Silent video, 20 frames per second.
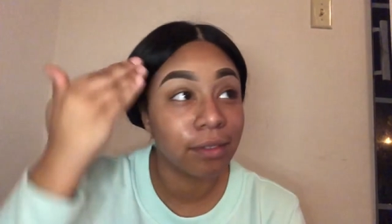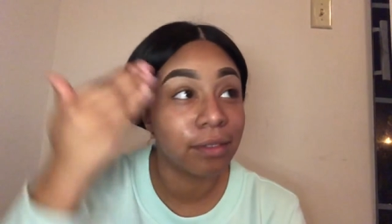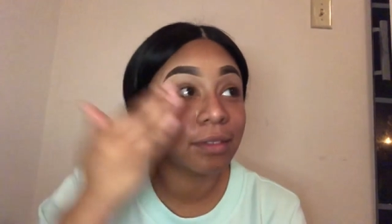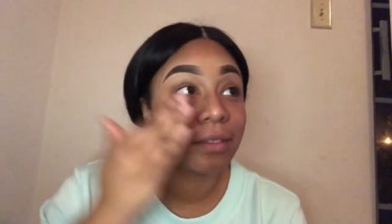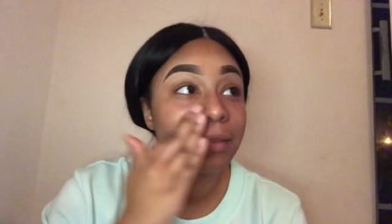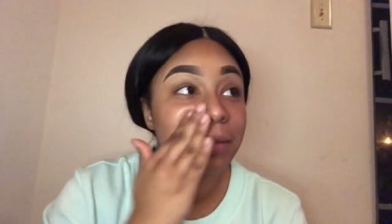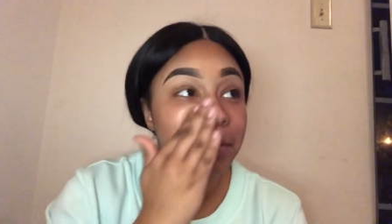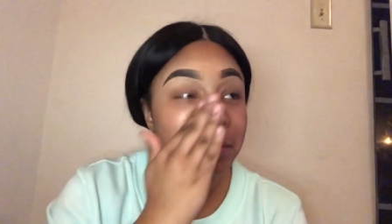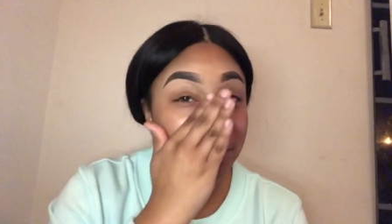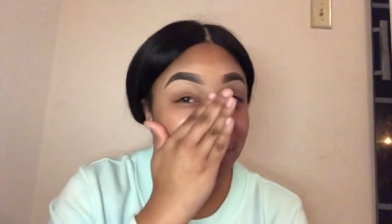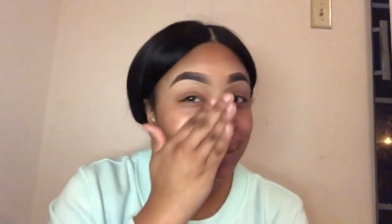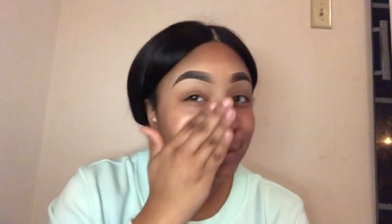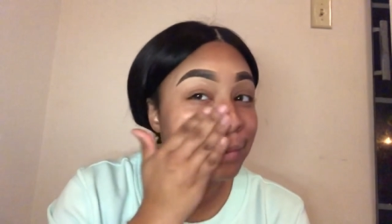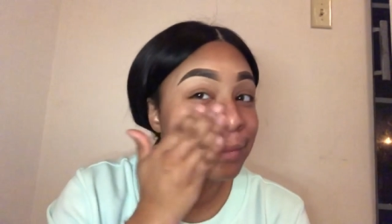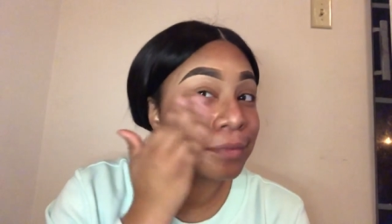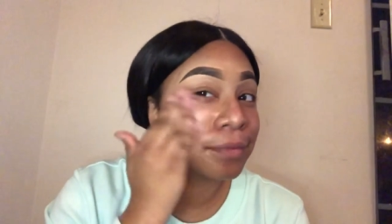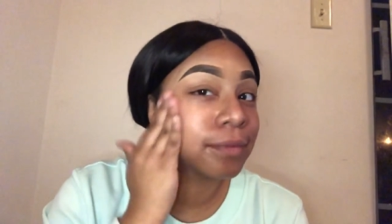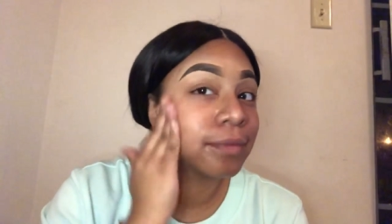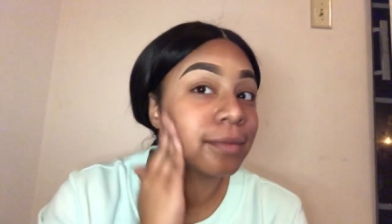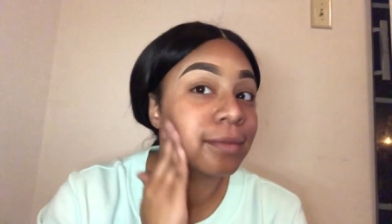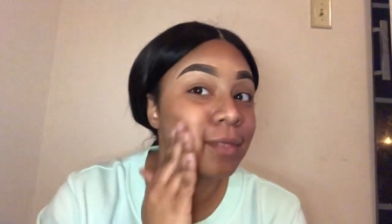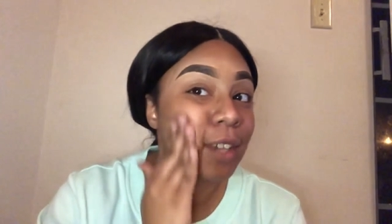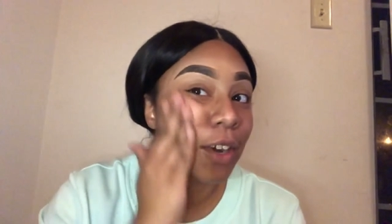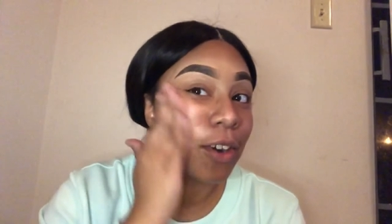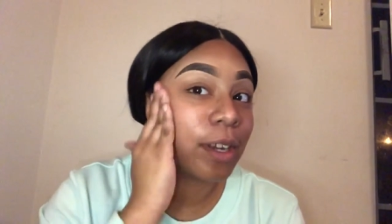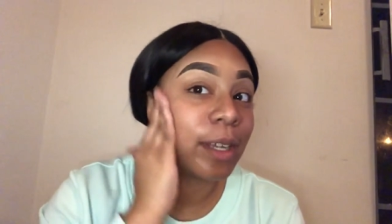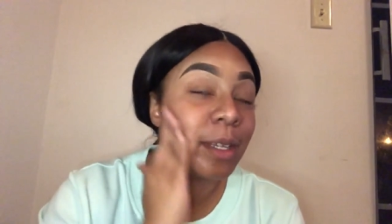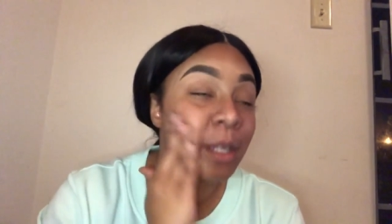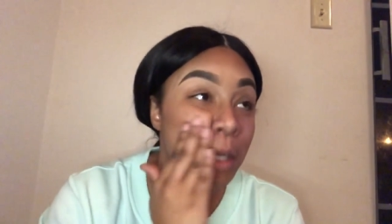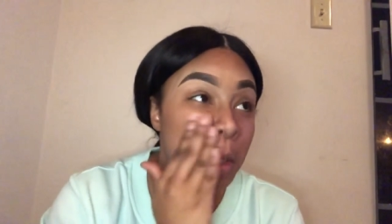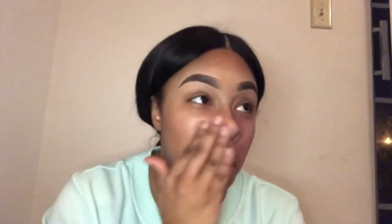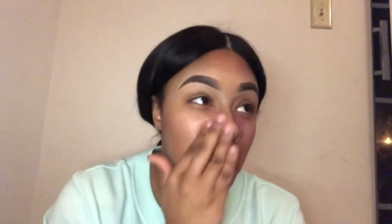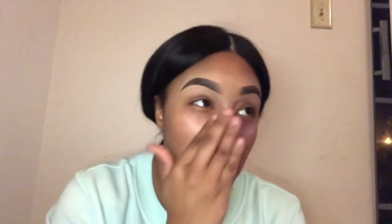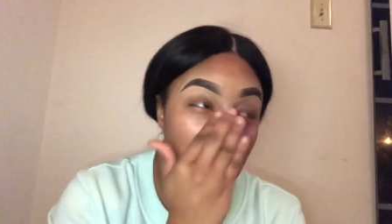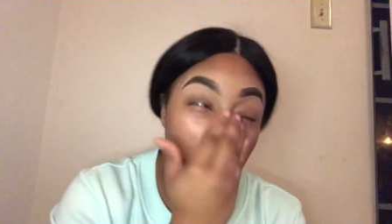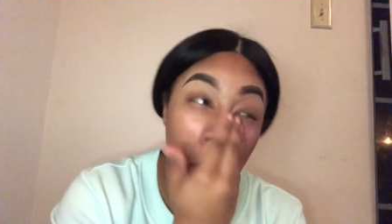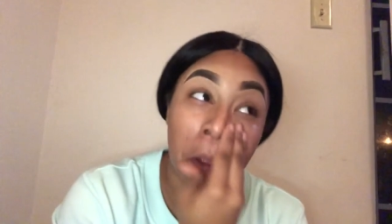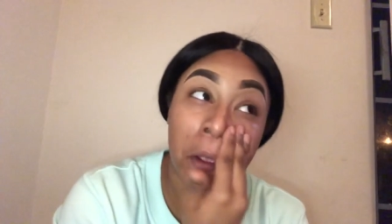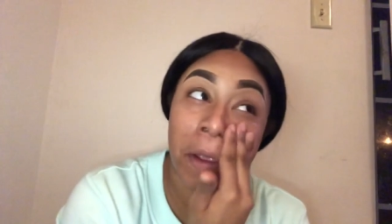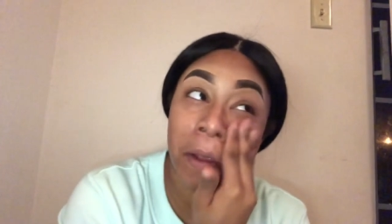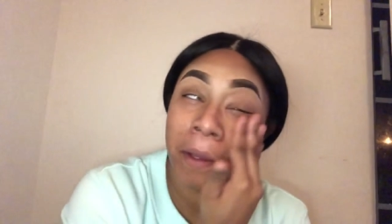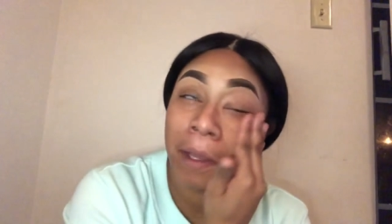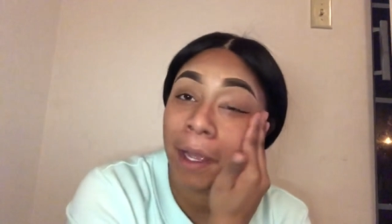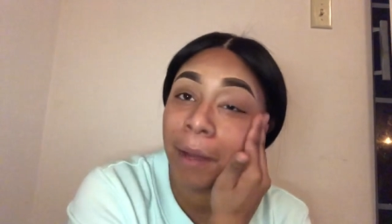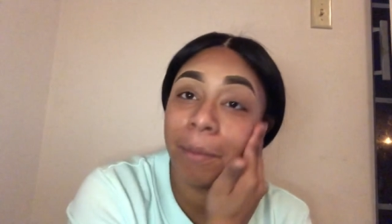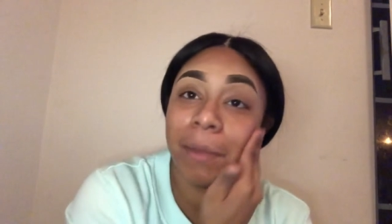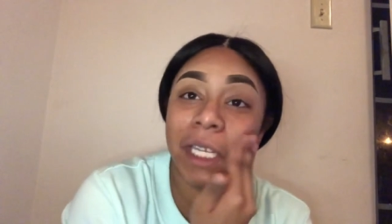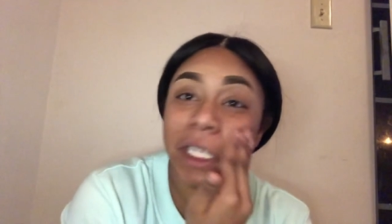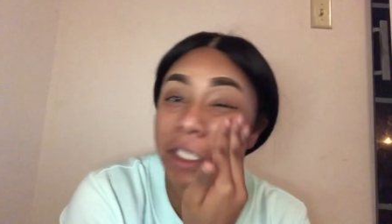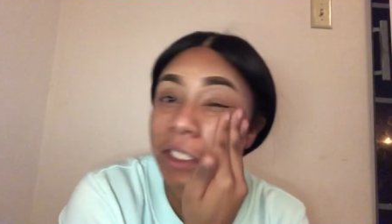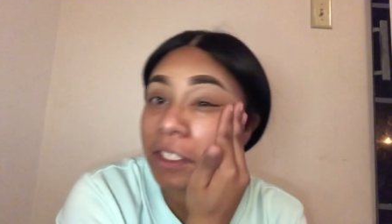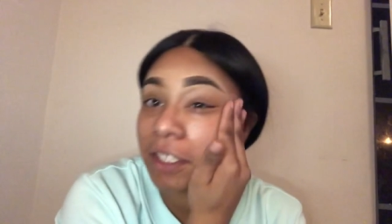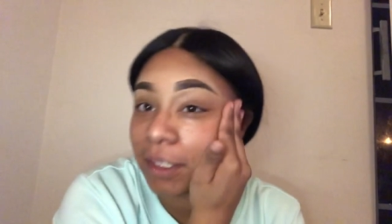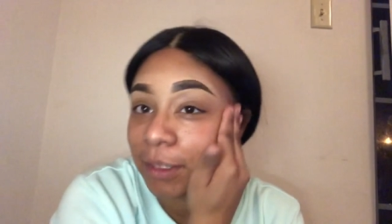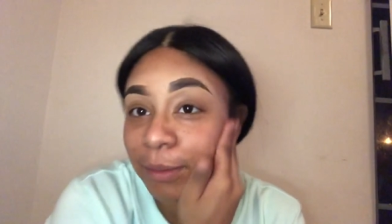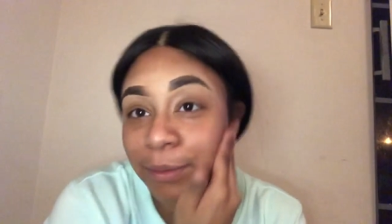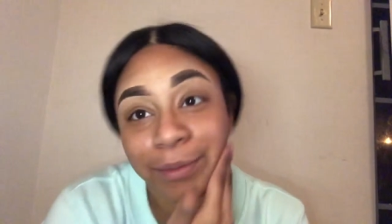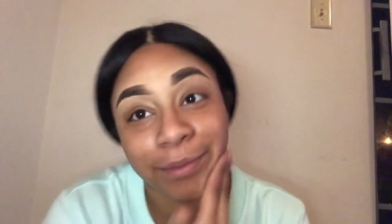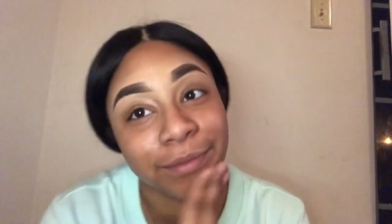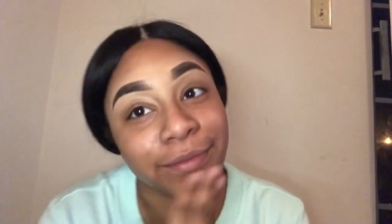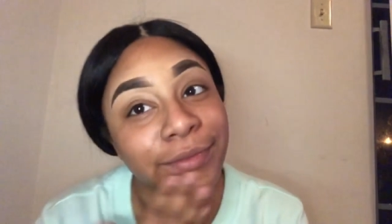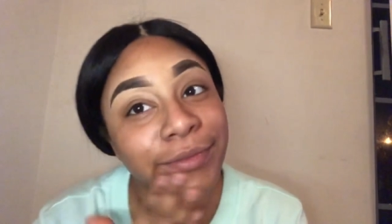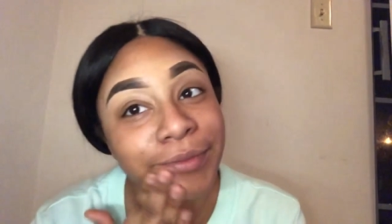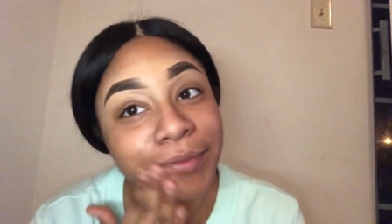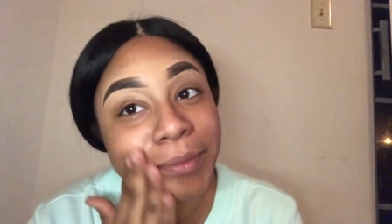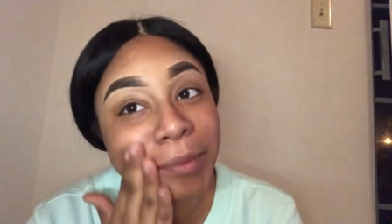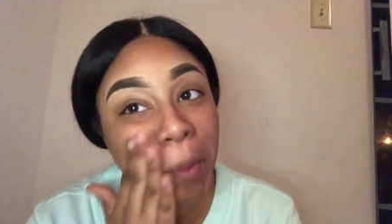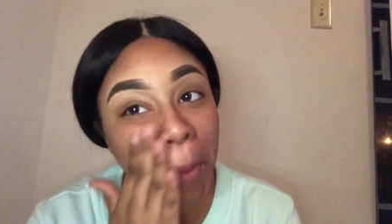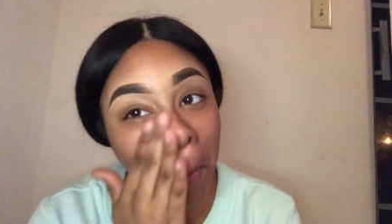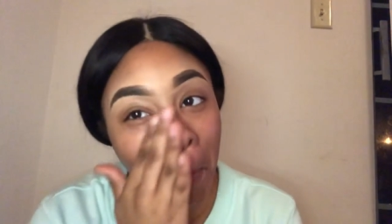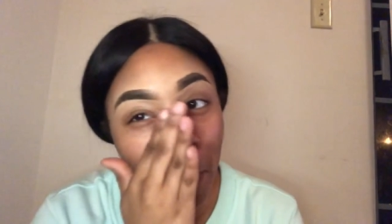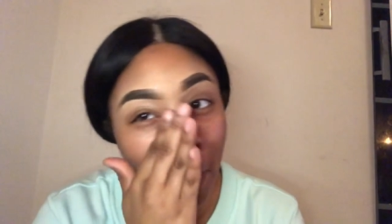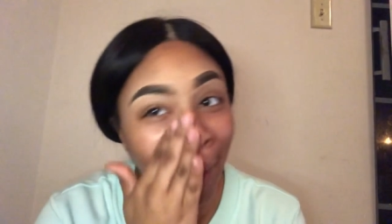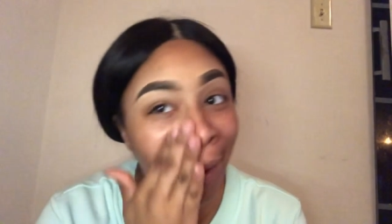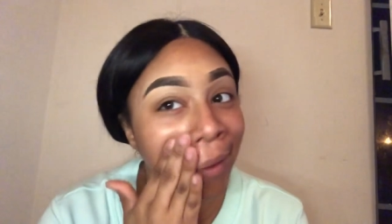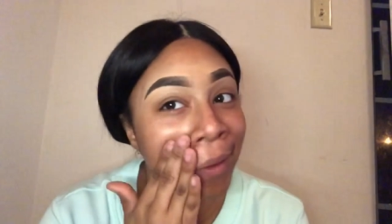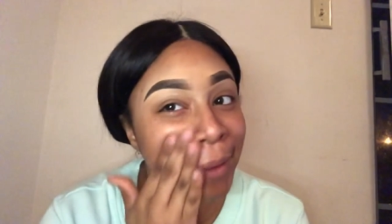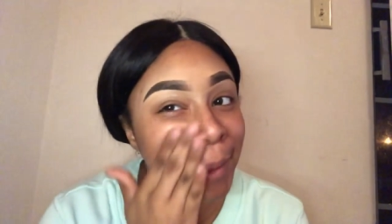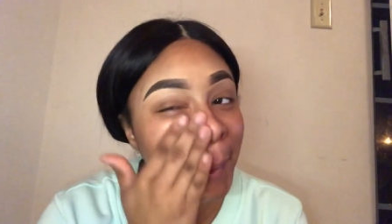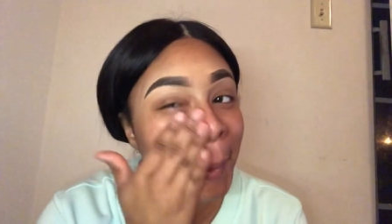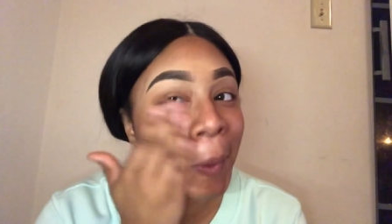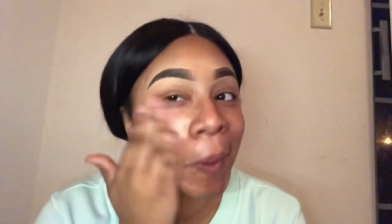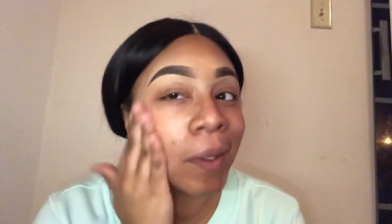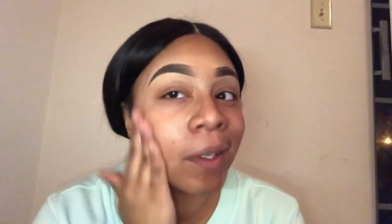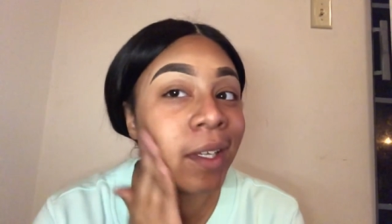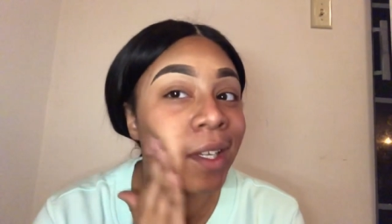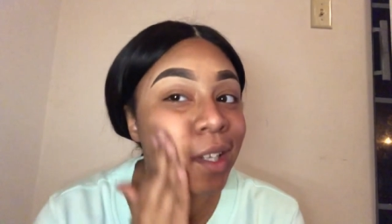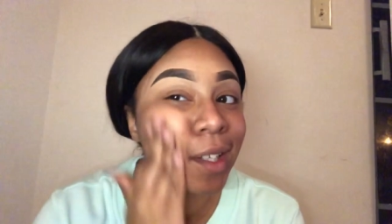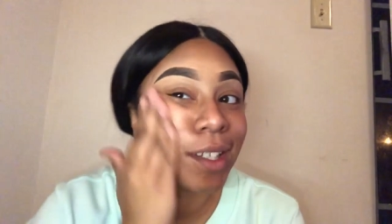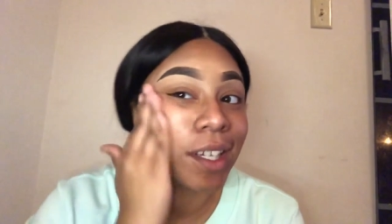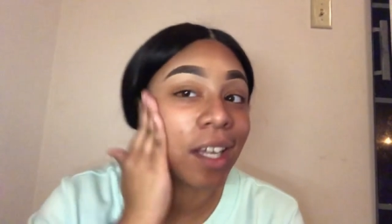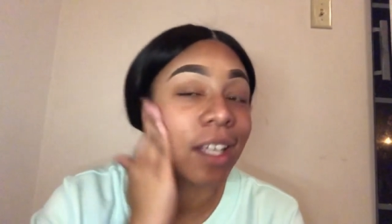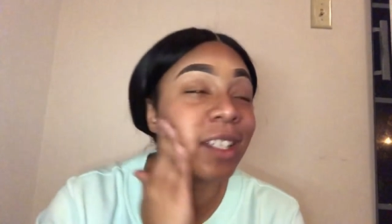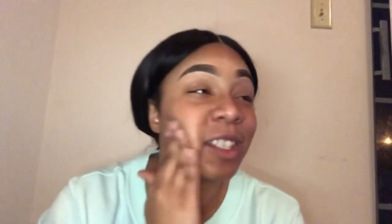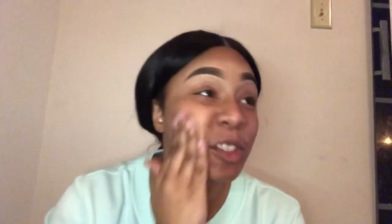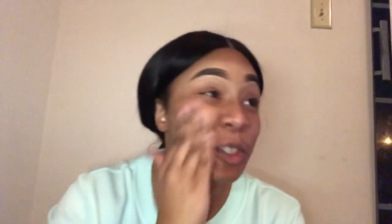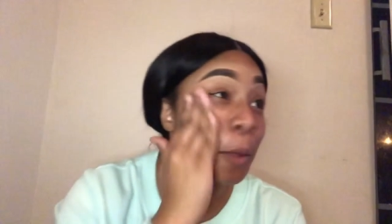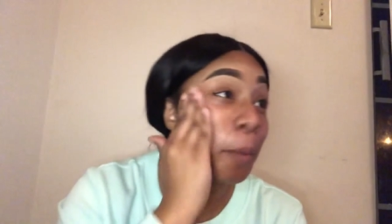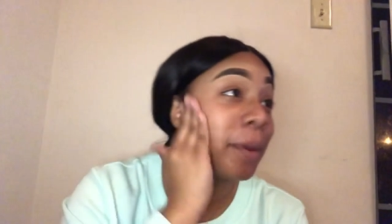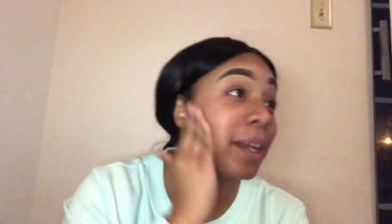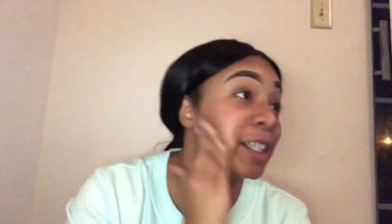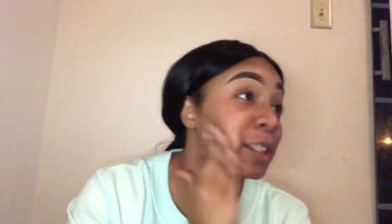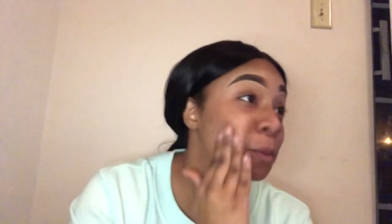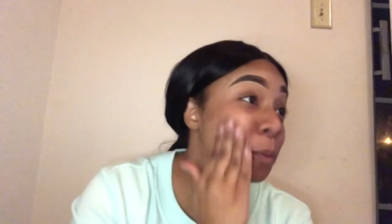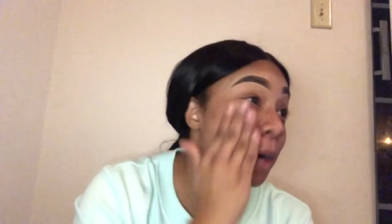What I'm doing now, I'm just rubbing it in, making sure it really gets into my skin,